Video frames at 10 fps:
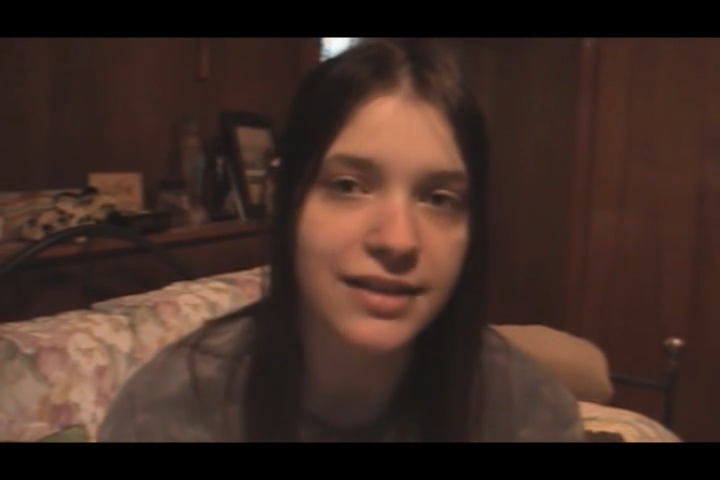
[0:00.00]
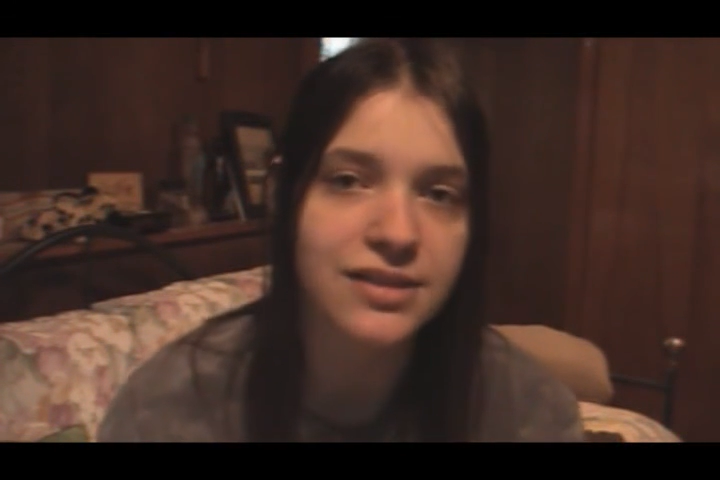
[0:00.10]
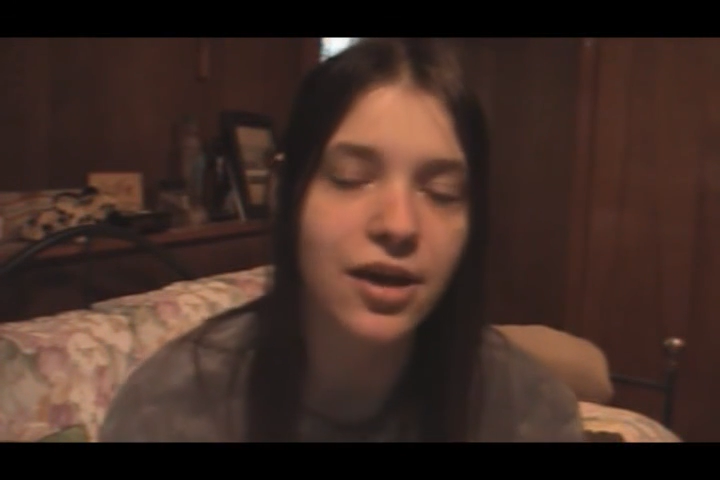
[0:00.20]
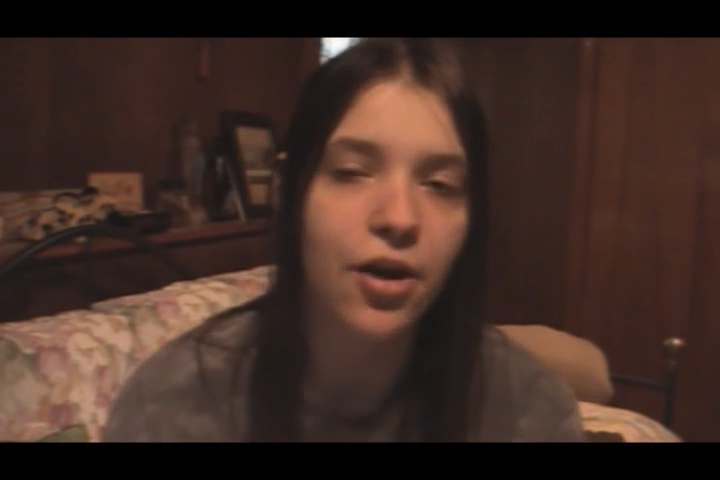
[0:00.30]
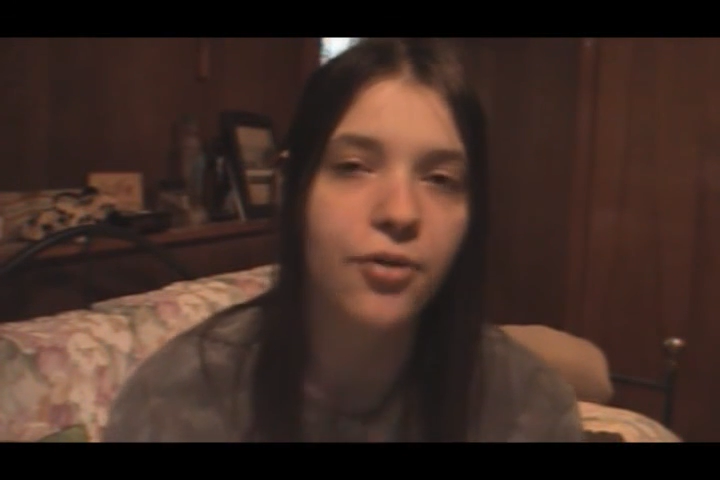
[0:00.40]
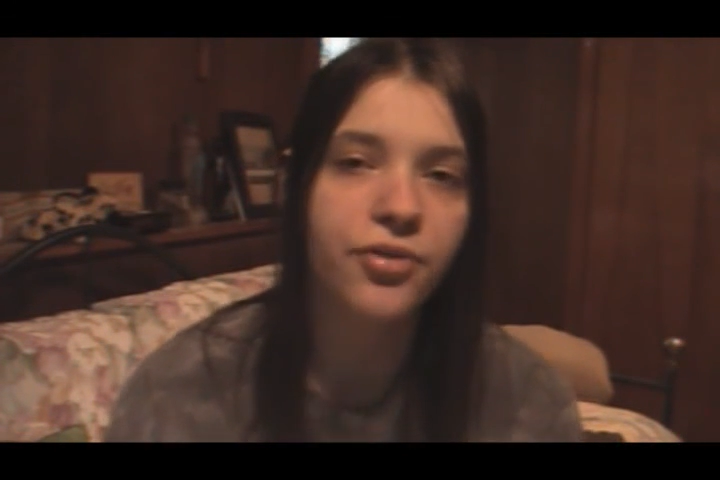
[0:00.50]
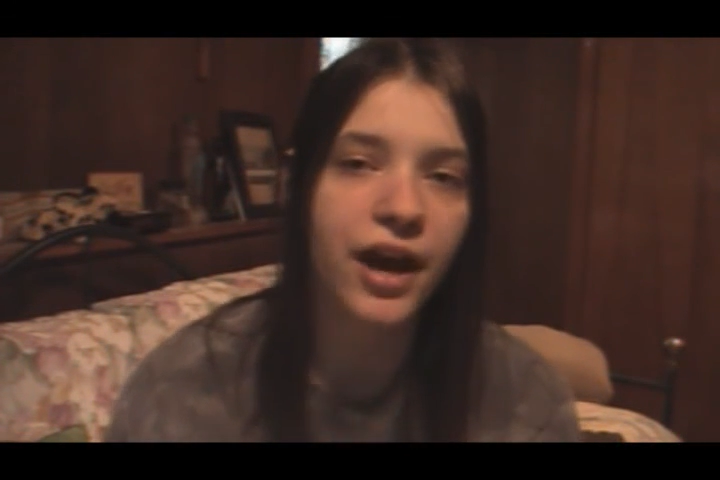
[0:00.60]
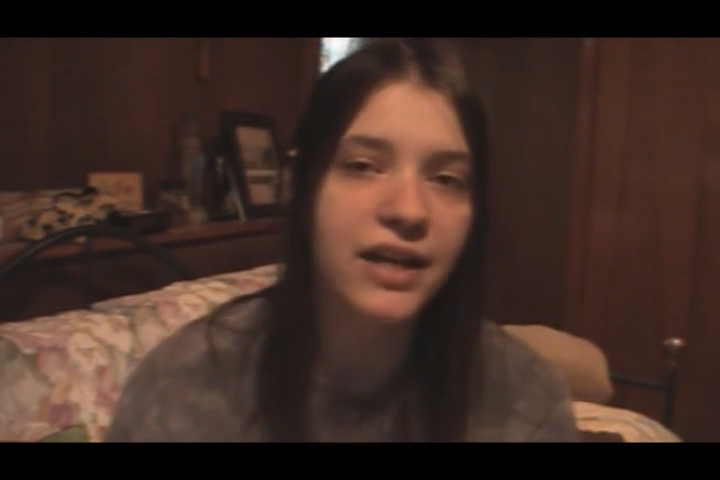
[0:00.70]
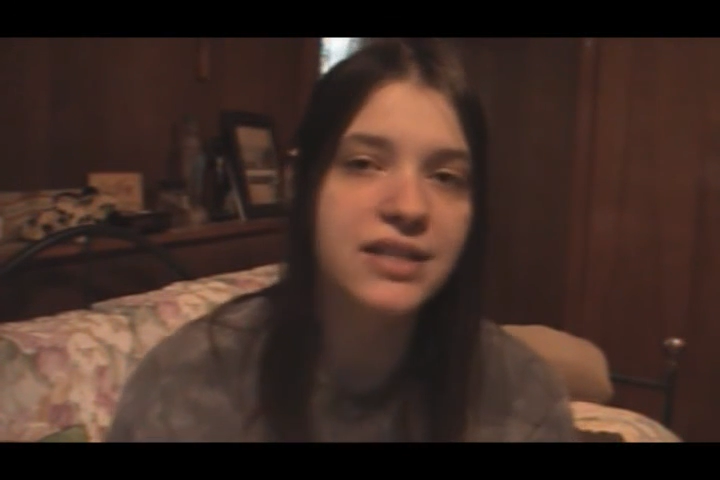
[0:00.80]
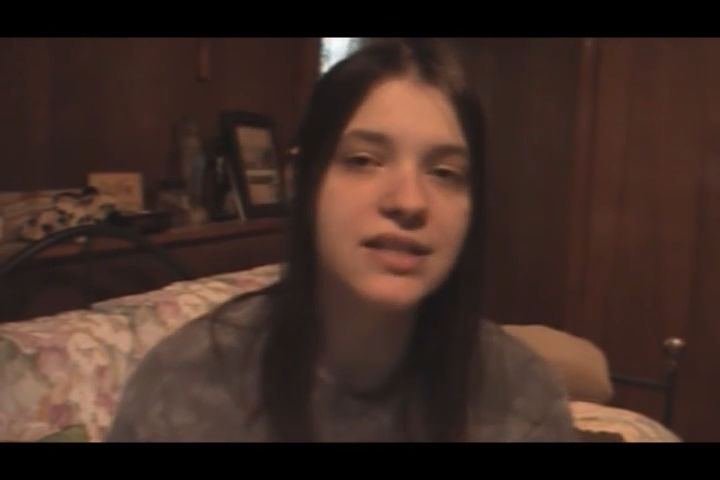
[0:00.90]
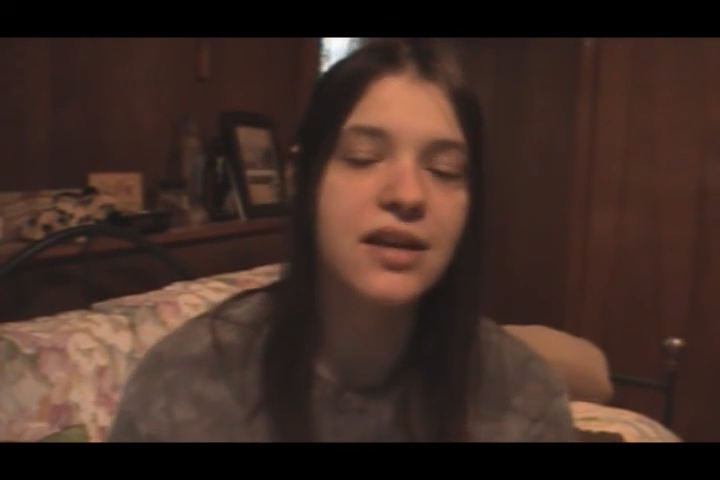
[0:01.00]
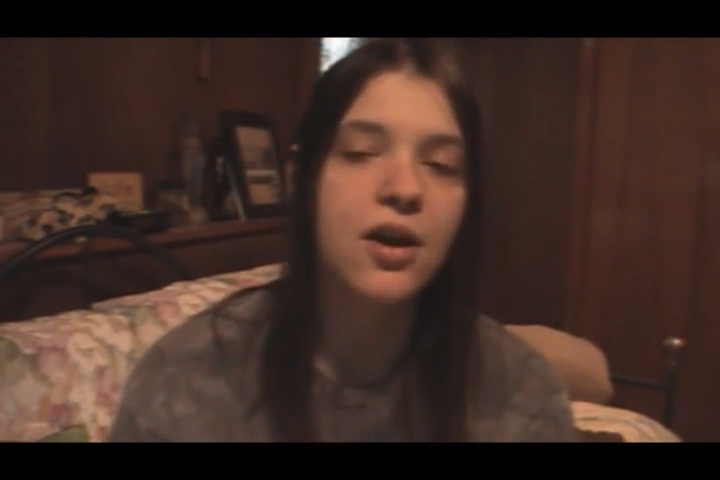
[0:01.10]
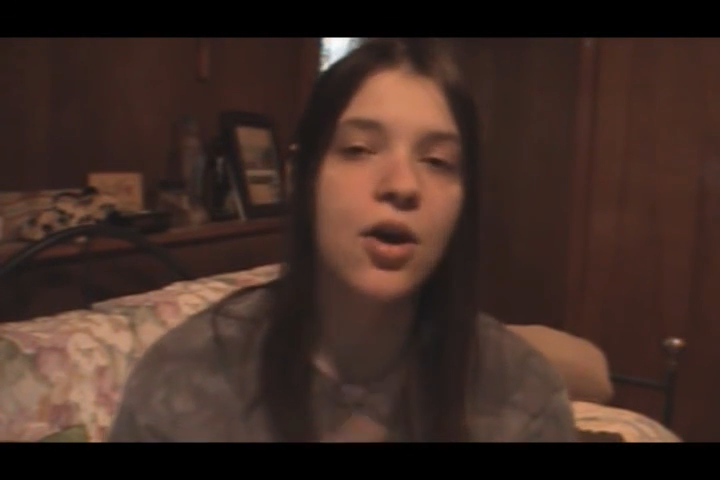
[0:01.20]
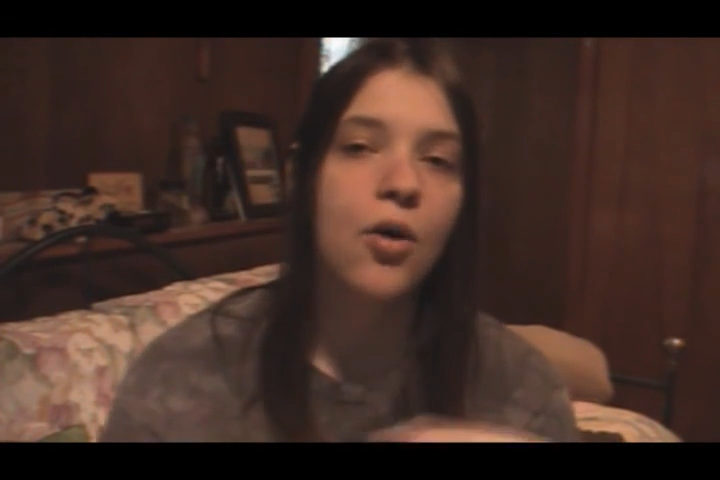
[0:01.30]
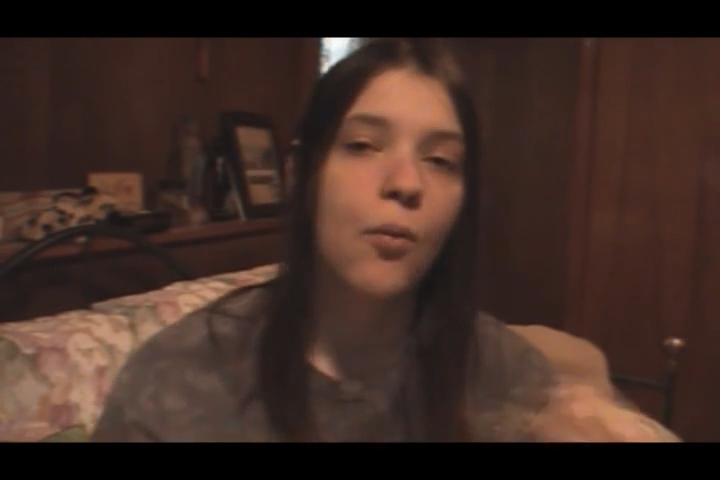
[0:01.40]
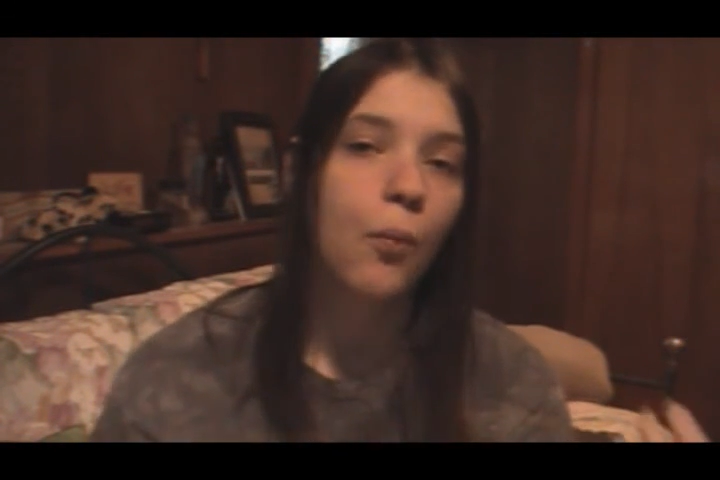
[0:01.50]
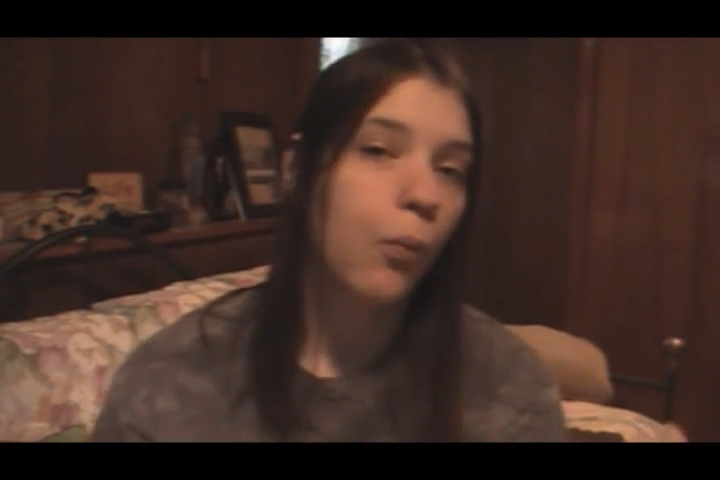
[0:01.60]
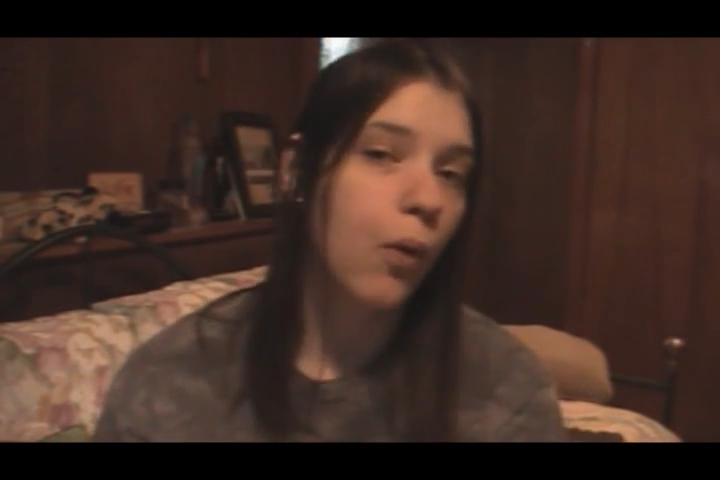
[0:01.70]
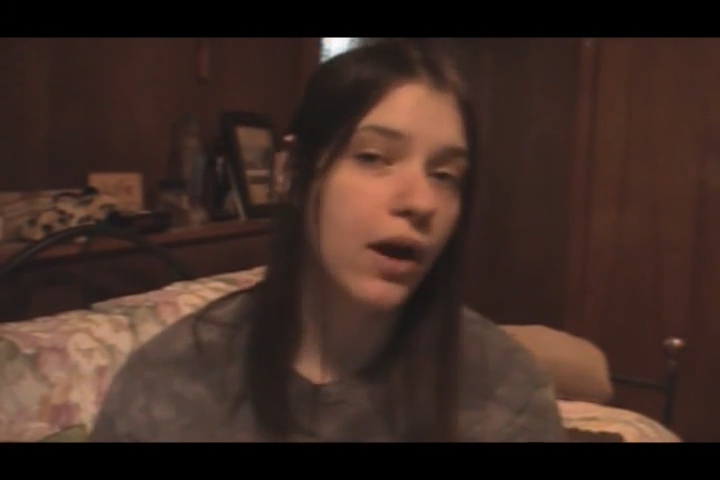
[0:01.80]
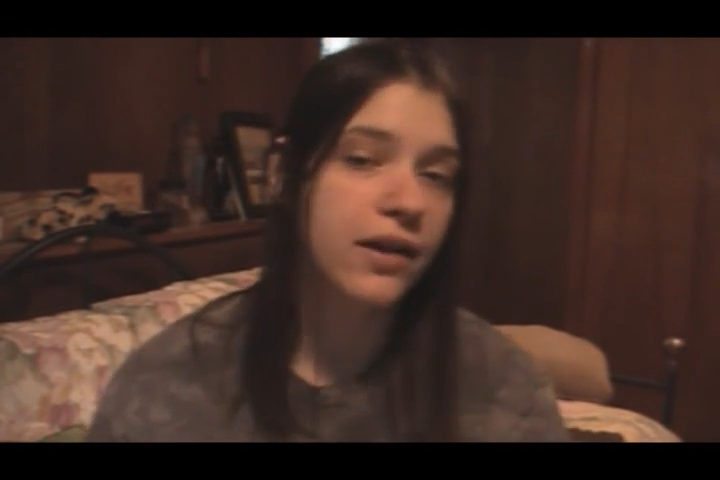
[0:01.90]
So that's
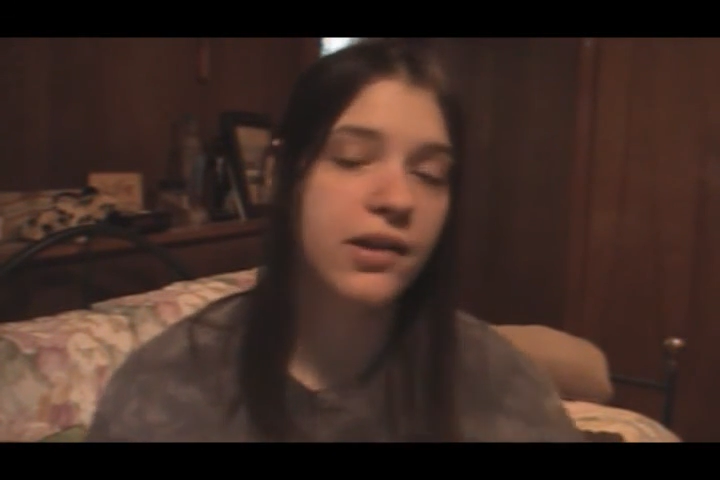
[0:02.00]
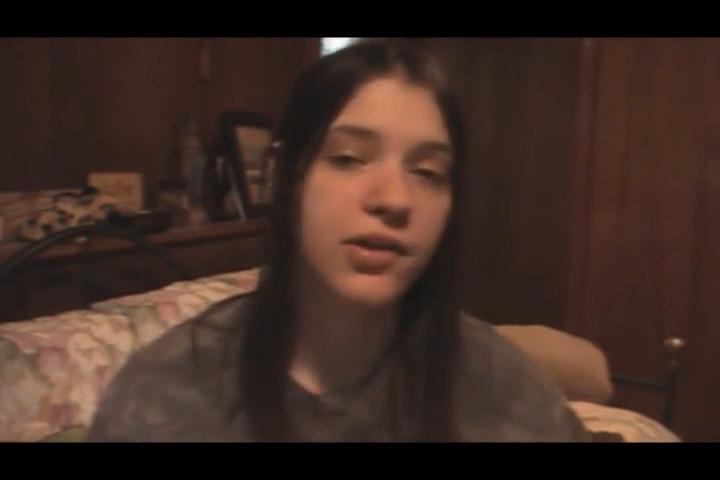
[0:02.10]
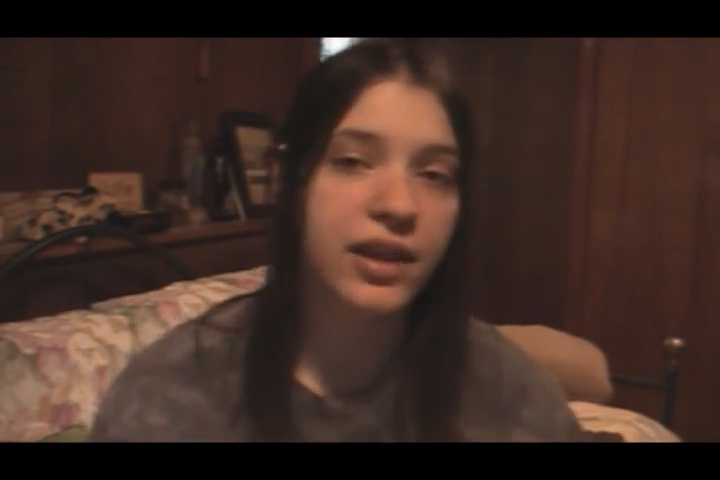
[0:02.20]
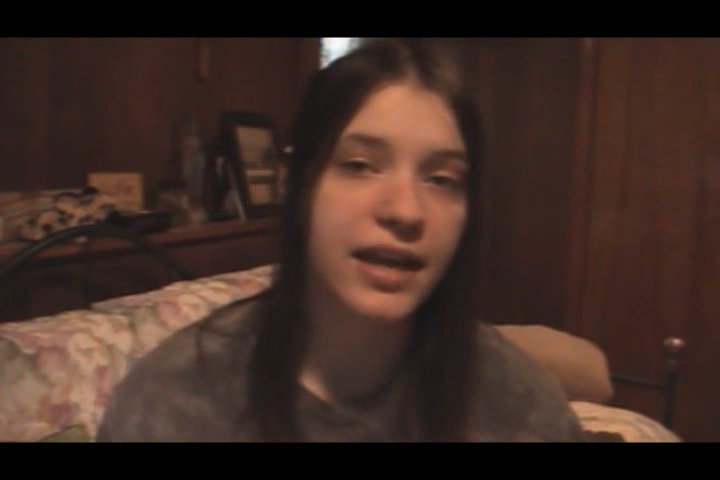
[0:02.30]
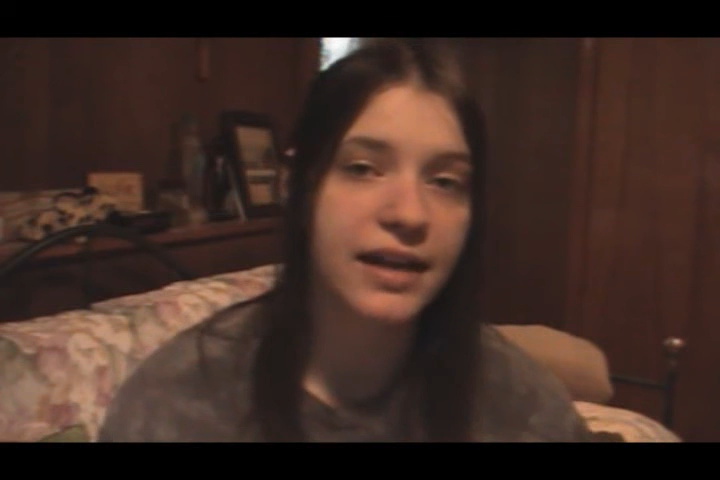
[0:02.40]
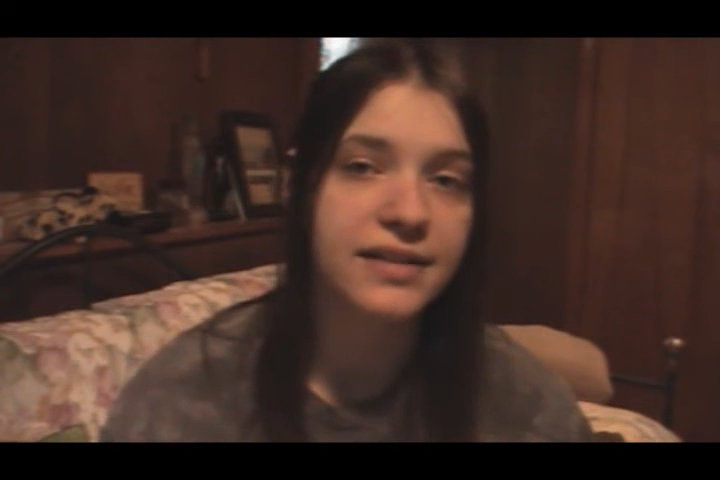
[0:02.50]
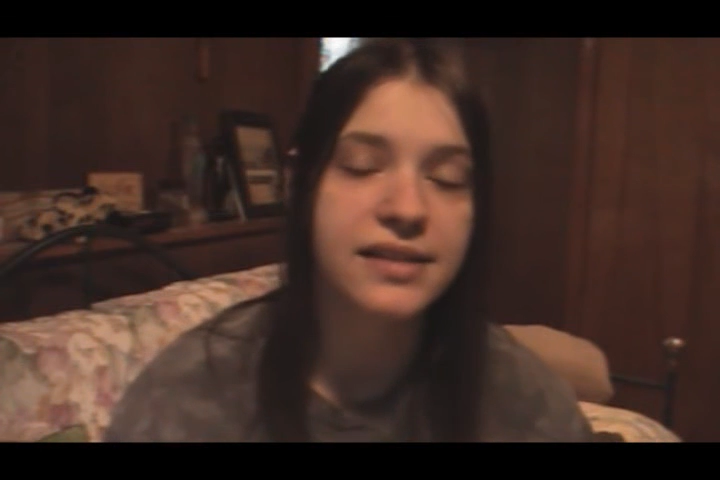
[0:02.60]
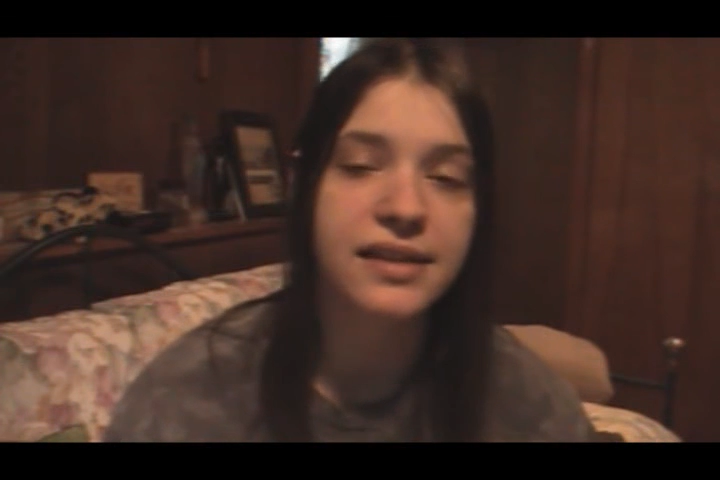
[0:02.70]
one of the things